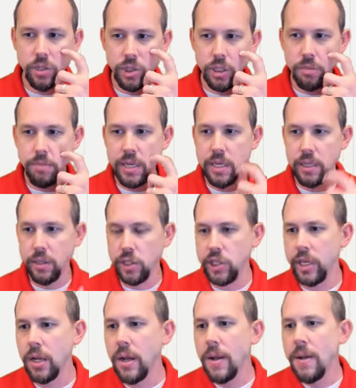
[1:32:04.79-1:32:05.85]
should be
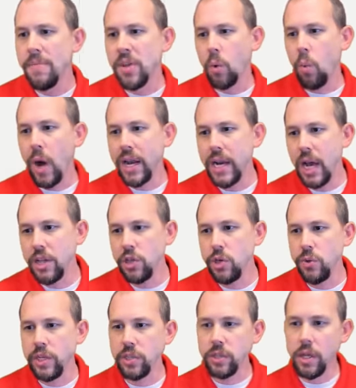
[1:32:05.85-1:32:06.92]
legit. Why not
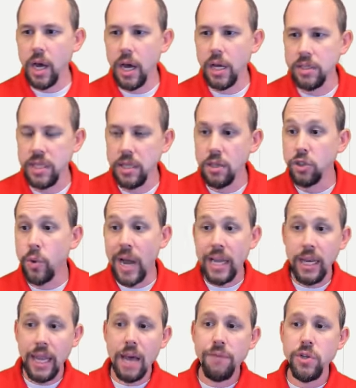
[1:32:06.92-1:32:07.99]
unit cost? In the, so I
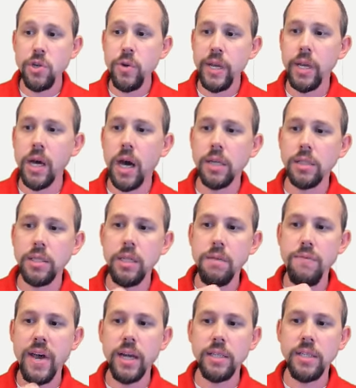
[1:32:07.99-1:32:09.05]
left unit cost in the
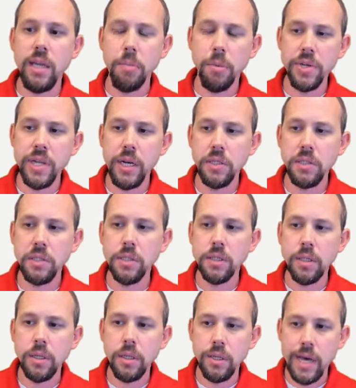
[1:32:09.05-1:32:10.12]
fact table, Dennis.
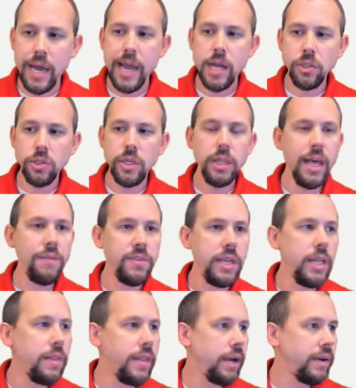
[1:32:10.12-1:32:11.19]
I actually left it
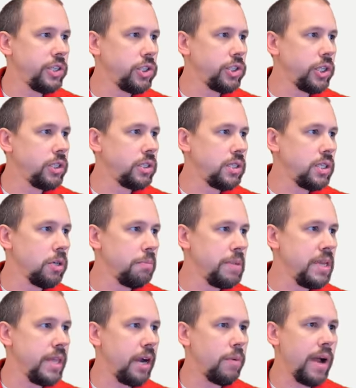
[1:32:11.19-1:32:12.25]
in there. It should still
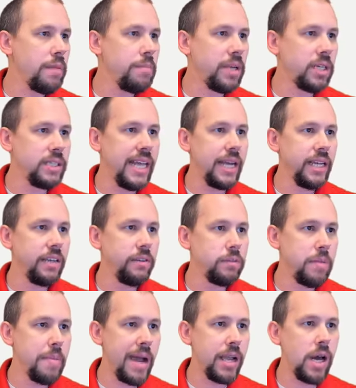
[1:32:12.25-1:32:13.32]
be there, right? Because that gives me
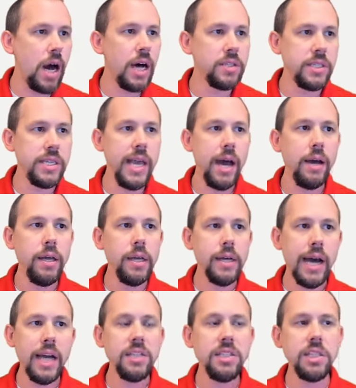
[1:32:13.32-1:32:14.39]
my cost. Yeah,
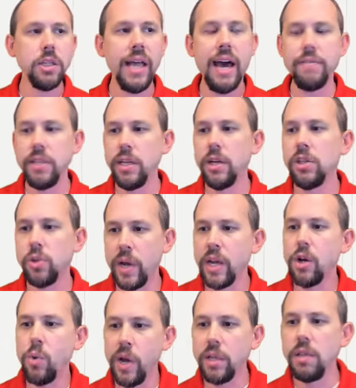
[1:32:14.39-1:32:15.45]
I still have it there so I
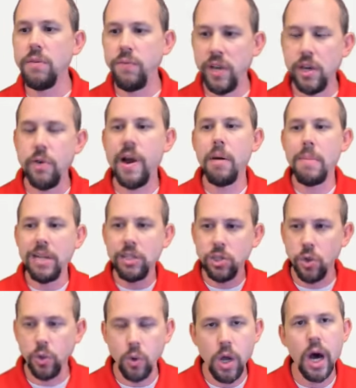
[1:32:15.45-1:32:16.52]
can quickly figure out my
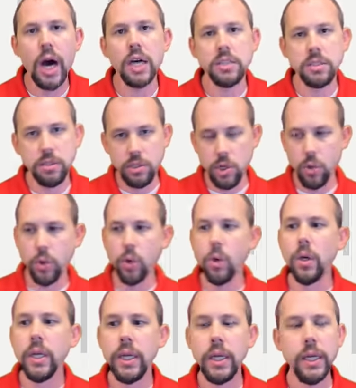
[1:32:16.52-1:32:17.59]
total cost,
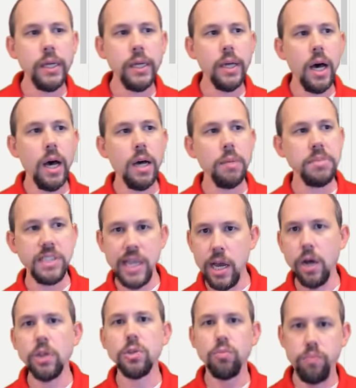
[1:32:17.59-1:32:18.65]
total um,
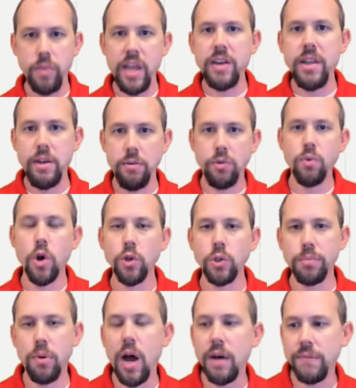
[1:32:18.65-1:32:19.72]
sales, and then gross
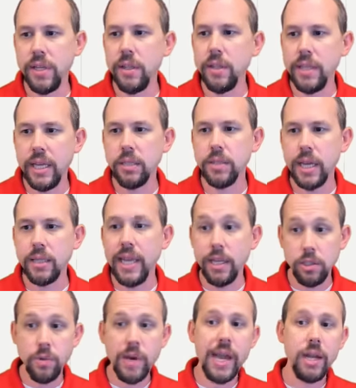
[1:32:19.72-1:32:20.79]
profit and things like that.
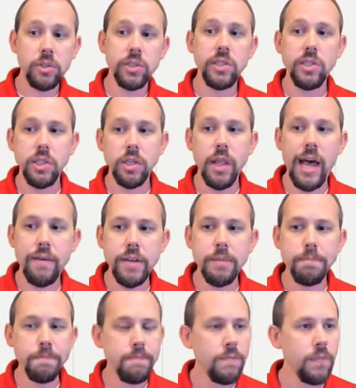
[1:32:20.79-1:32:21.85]
So I actually still have it.
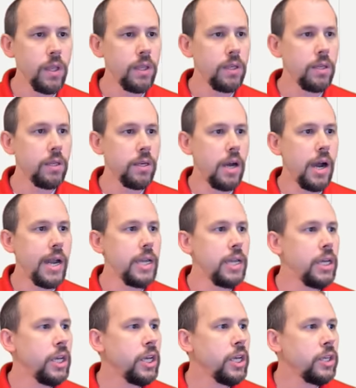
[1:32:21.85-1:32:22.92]
All right.
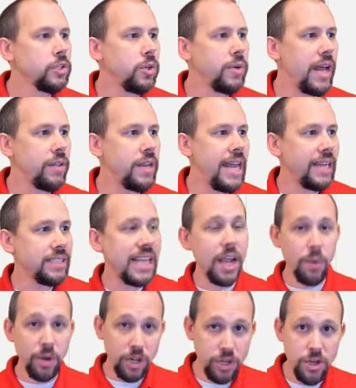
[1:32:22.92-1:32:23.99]
So now the next thing I
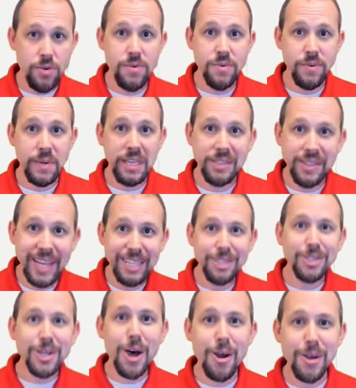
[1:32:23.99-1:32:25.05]
want to do is let's
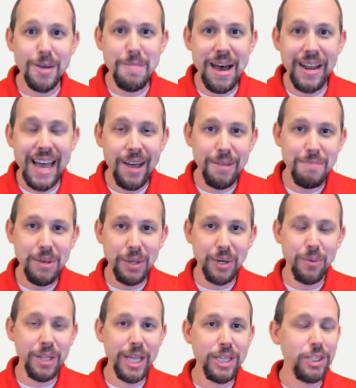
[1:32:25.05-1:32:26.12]
talk about how to build a
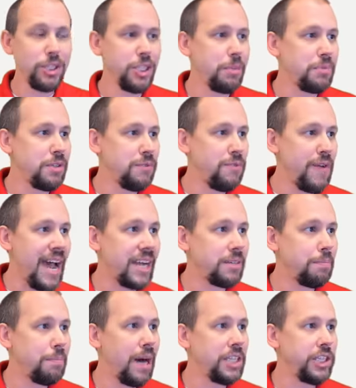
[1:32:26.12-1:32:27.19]
relationship to
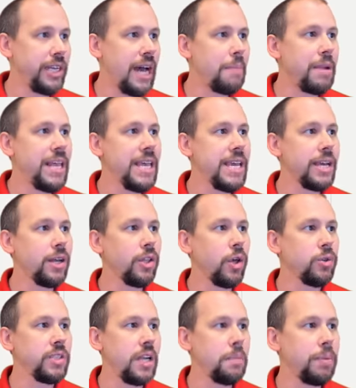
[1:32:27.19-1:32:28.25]
fact budget. I'm going to hit
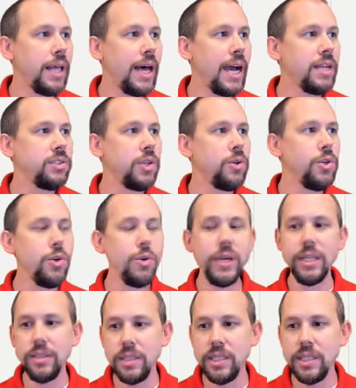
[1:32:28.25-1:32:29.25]
close and apply so you can